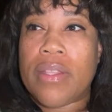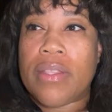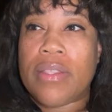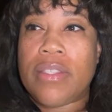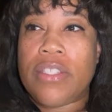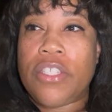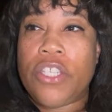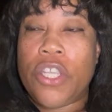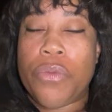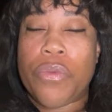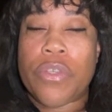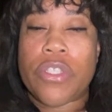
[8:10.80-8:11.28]

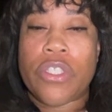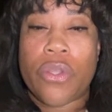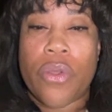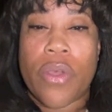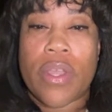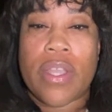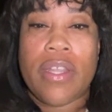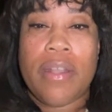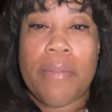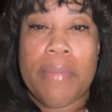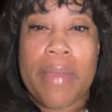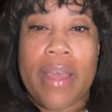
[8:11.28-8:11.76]
she was
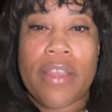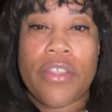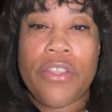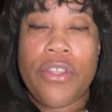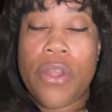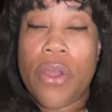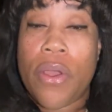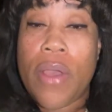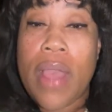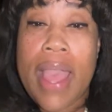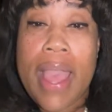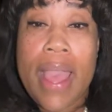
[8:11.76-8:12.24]
talking about,
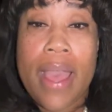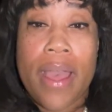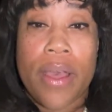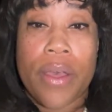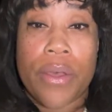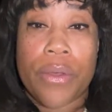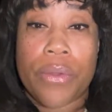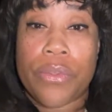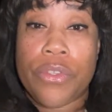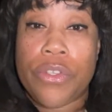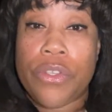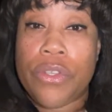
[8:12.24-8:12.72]

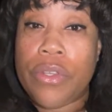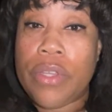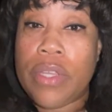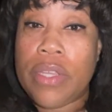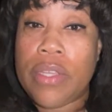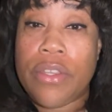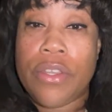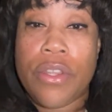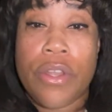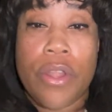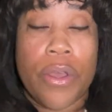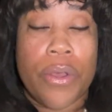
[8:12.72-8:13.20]
how,
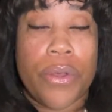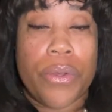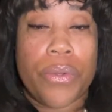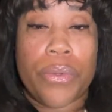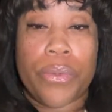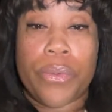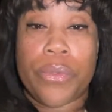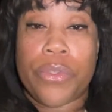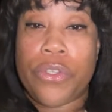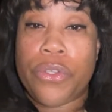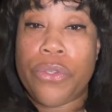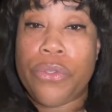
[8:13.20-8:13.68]

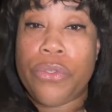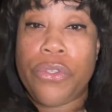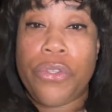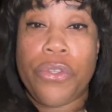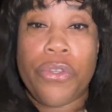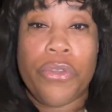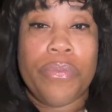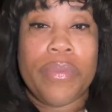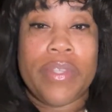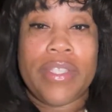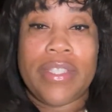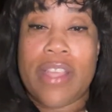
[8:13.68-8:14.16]

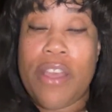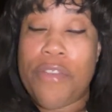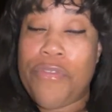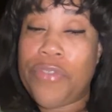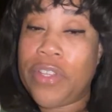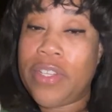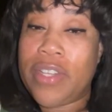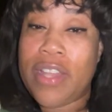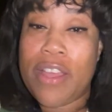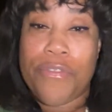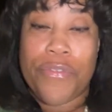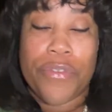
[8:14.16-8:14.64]
YouTube is
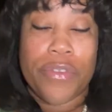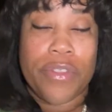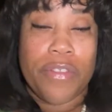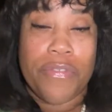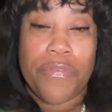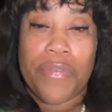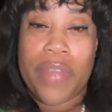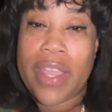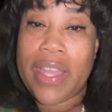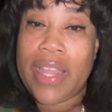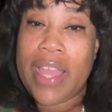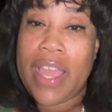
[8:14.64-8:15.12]
definitely not for the
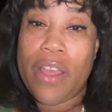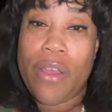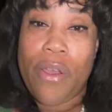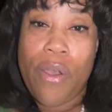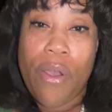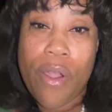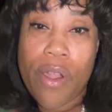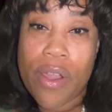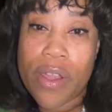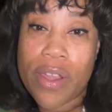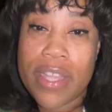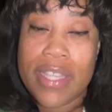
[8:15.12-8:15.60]
faint at
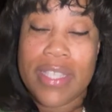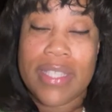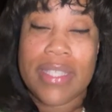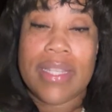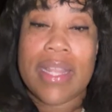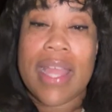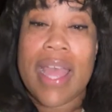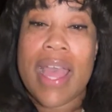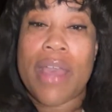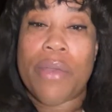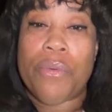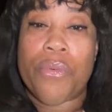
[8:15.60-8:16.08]
heart. It's
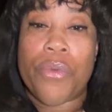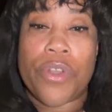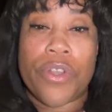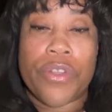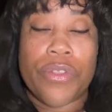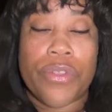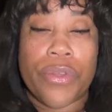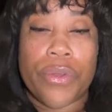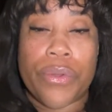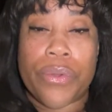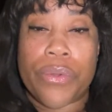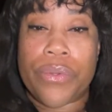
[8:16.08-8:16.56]
not one
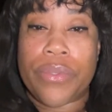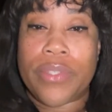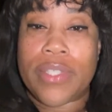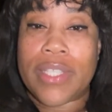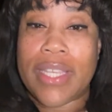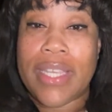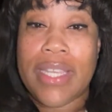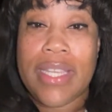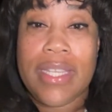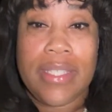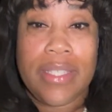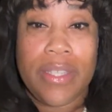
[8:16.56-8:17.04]
of those
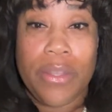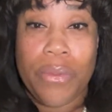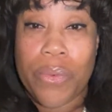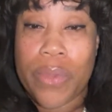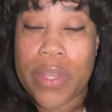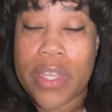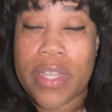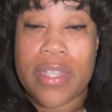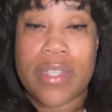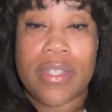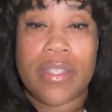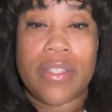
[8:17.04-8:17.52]
easy
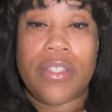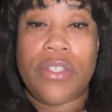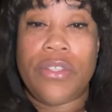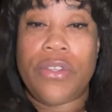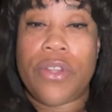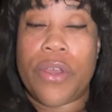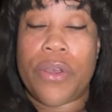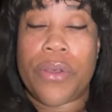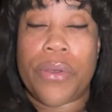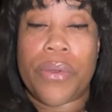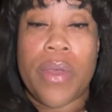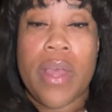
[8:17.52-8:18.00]
wins.
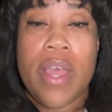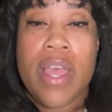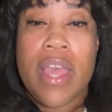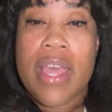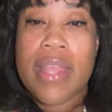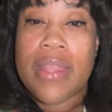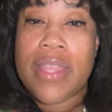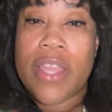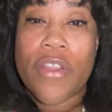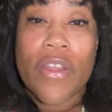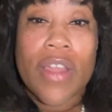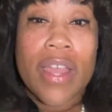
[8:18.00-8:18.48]

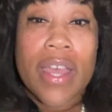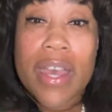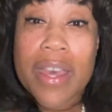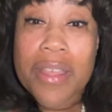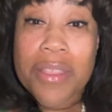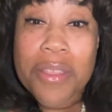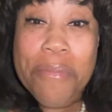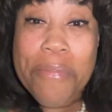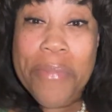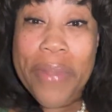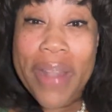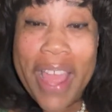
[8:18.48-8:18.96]
There are
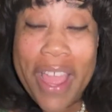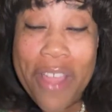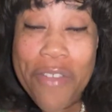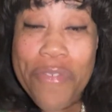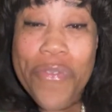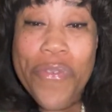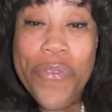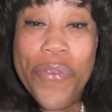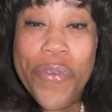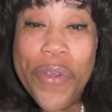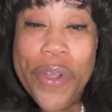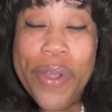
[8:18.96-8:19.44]
other
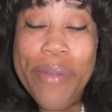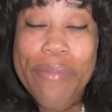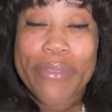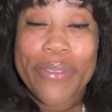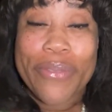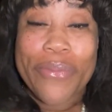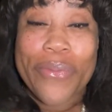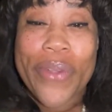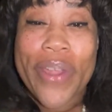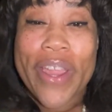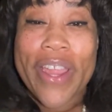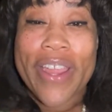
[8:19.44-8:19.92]
platforms
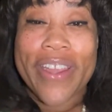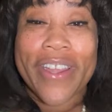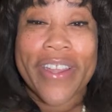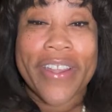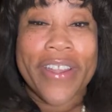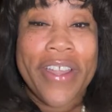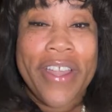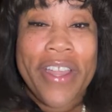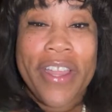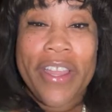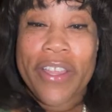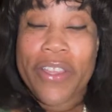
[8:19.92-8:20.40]
where
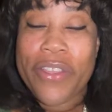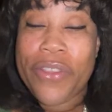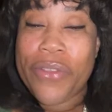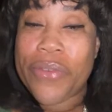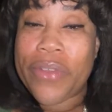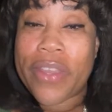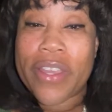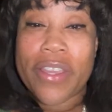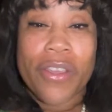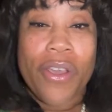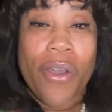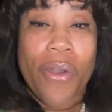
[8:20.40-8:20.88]
you
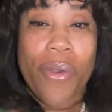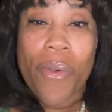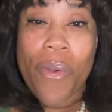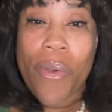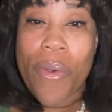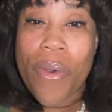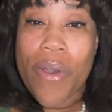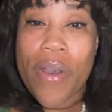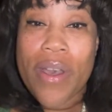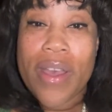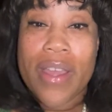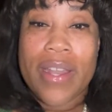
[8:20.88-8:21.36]
could go
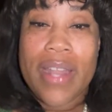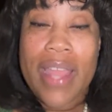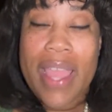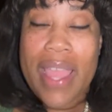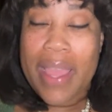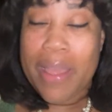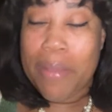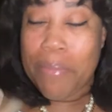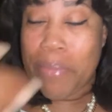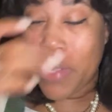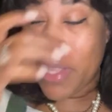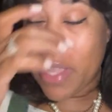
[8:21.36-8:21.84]
on
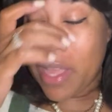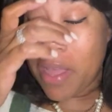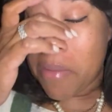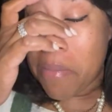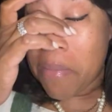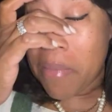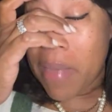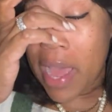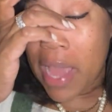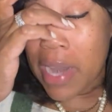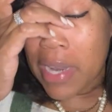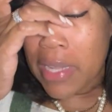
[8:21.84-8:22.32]
and become
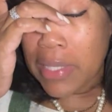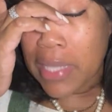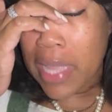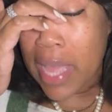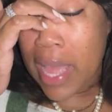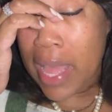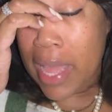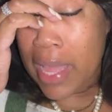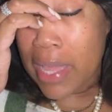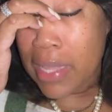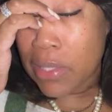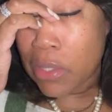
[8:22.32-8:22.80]

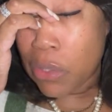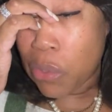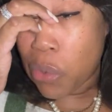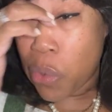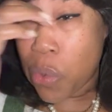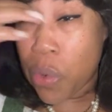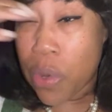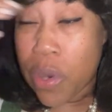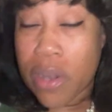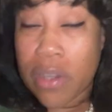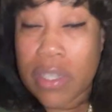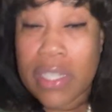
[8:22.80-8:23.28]
monetized
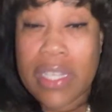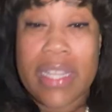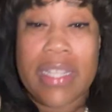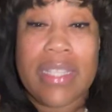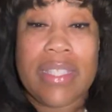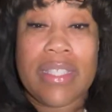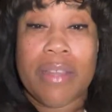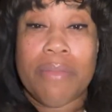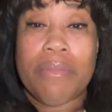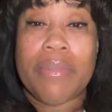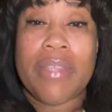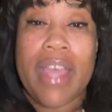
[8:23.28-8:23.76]
or get
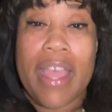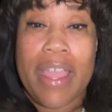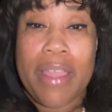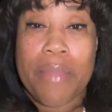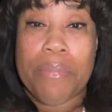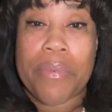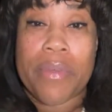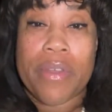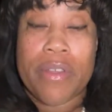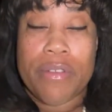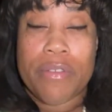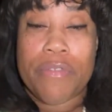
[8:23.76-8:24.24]
some
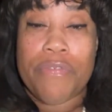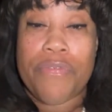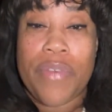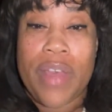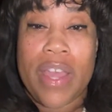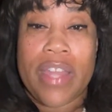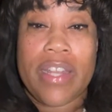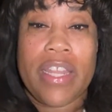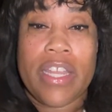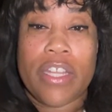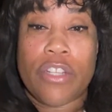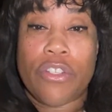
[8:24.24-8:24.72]
type of
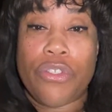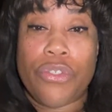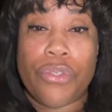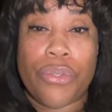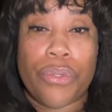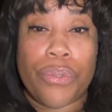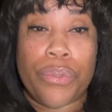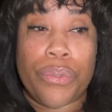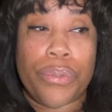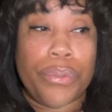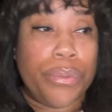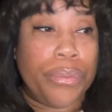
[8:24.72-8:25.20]

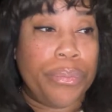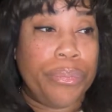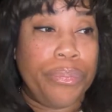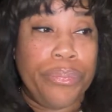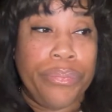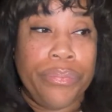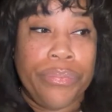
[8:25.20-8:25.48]
financial